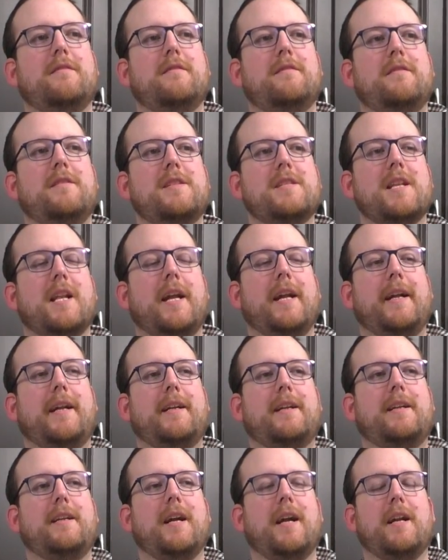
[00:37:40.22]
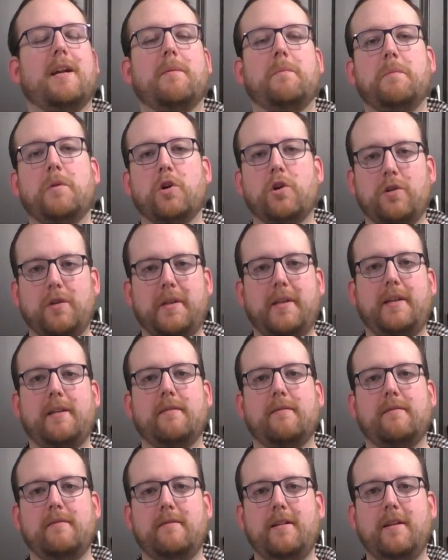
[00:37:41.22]
is like kind of early,
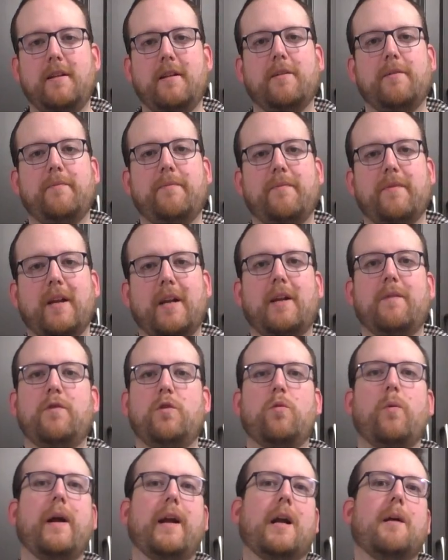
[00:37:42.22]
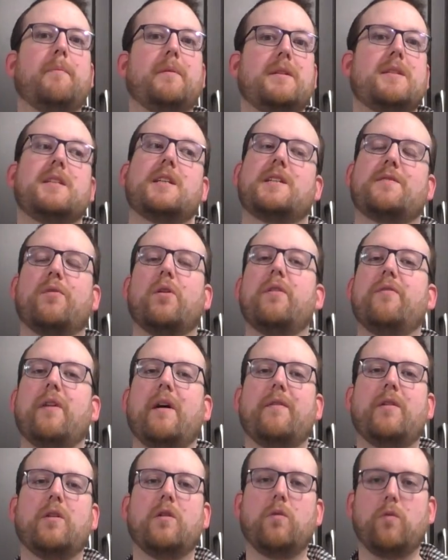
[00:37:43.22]
you know? Like if you wake up at
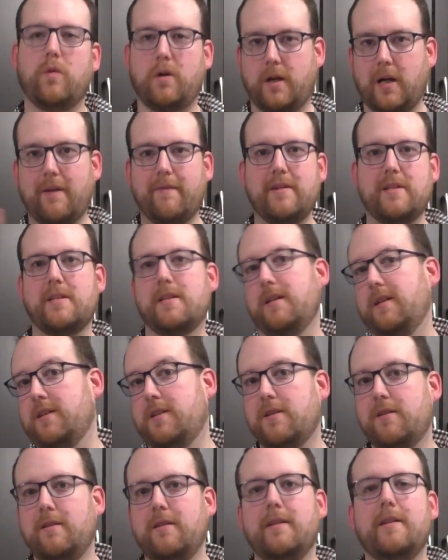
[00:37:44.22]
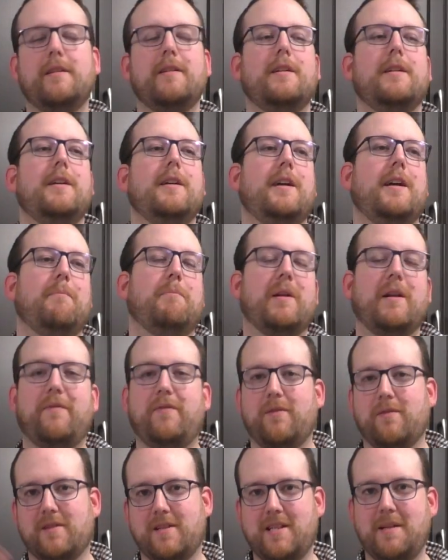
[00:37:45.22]
6:45, you go to work, obviously it's early. But if
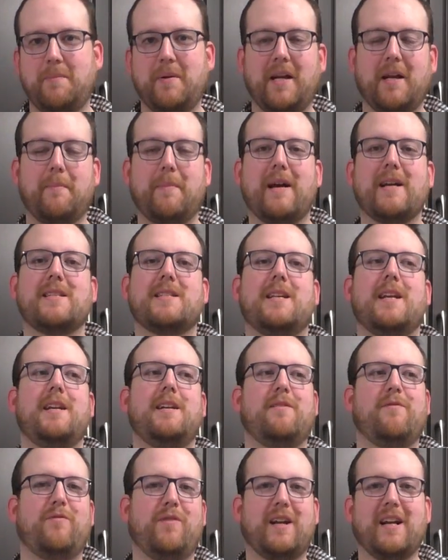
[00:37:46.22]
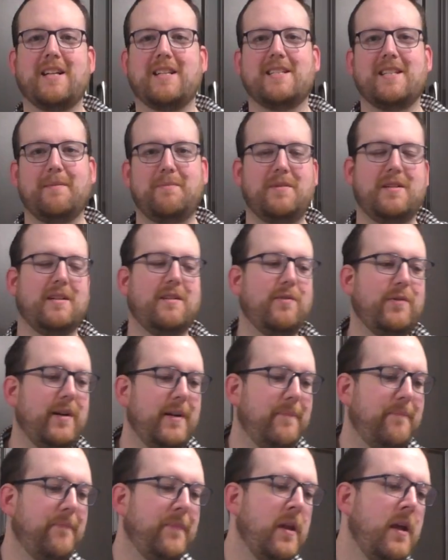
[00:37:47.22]
you're sleeping in past 8, you've kind of slept in already.
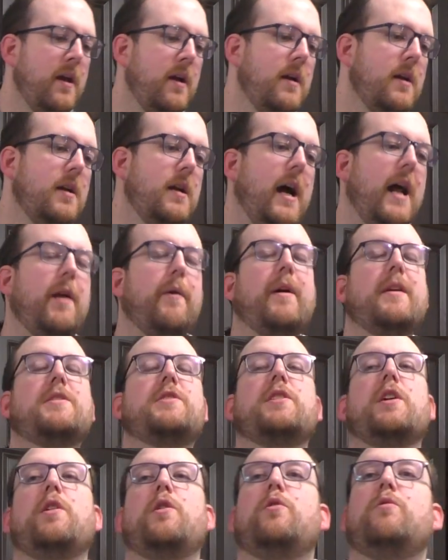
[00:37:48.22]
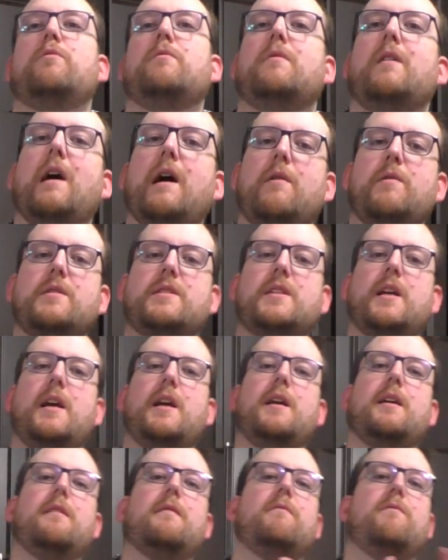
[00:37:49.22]
Anyway, so I would
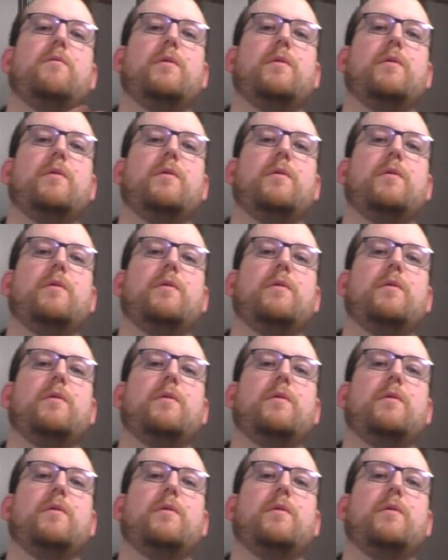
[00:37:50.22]
say